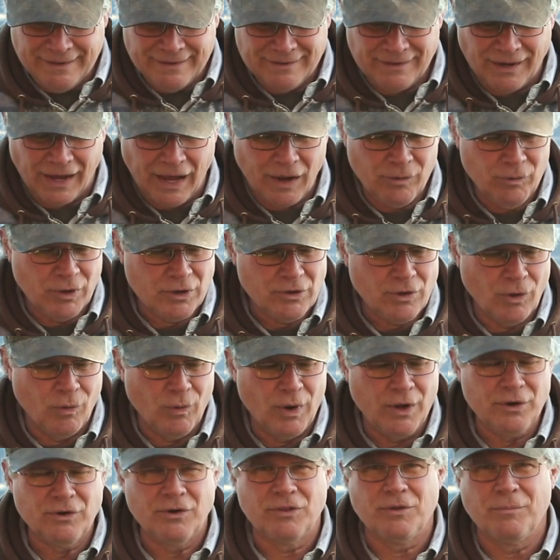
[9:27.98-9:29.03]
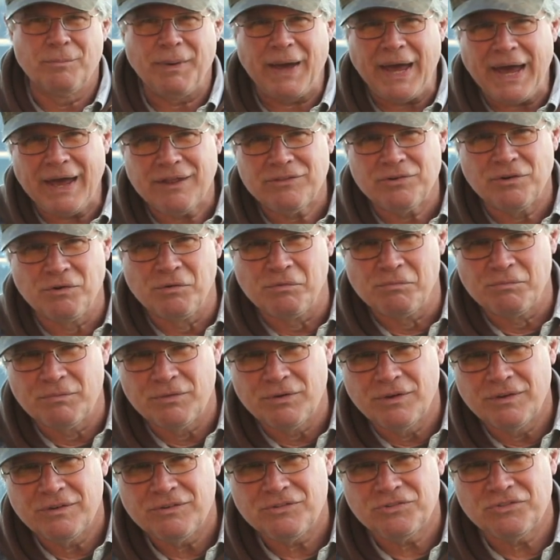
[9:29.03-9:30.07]
Now I would go under the bathroom
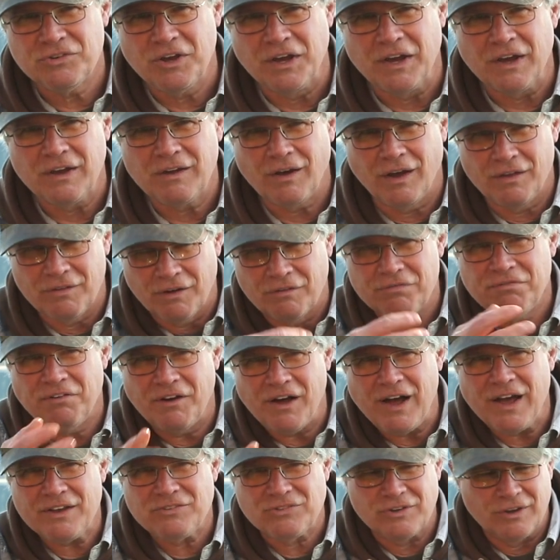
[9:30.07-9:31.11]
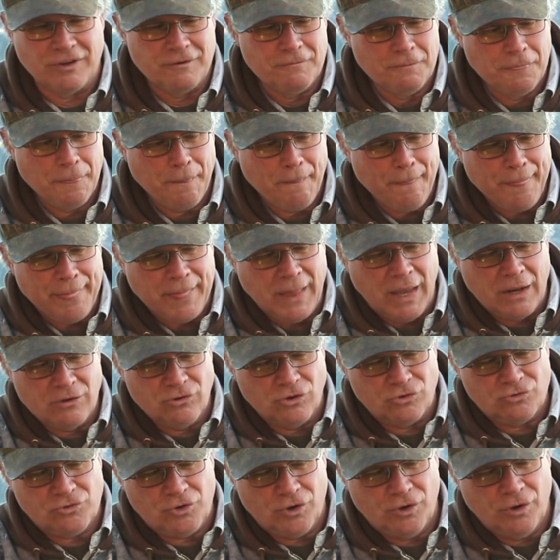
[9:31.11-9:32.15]
sink, the faucet, and
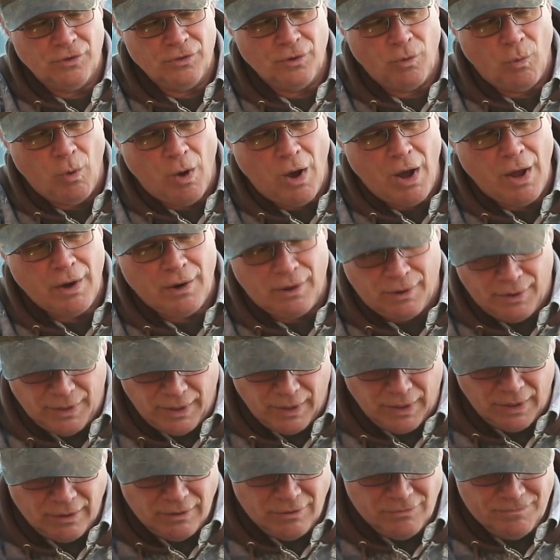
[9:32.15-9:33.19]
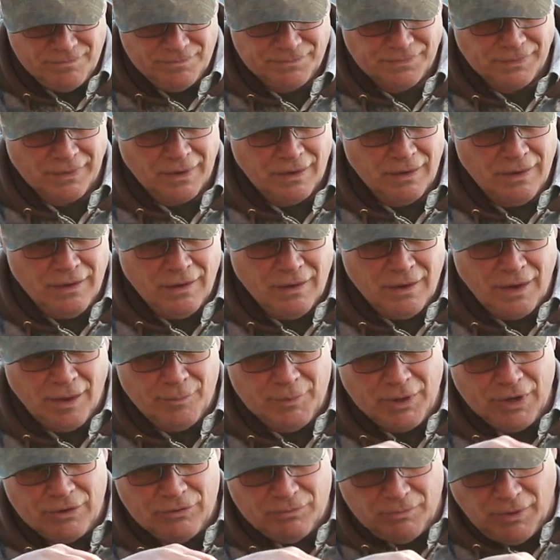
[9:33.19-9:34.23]
just turn the water in. I'm
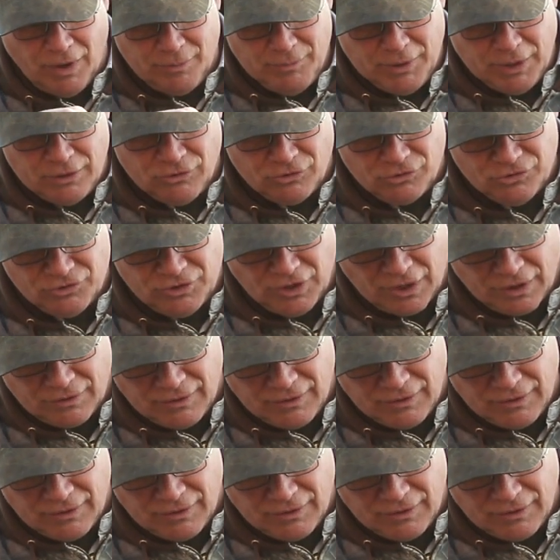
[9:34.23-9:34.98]
gonna just stick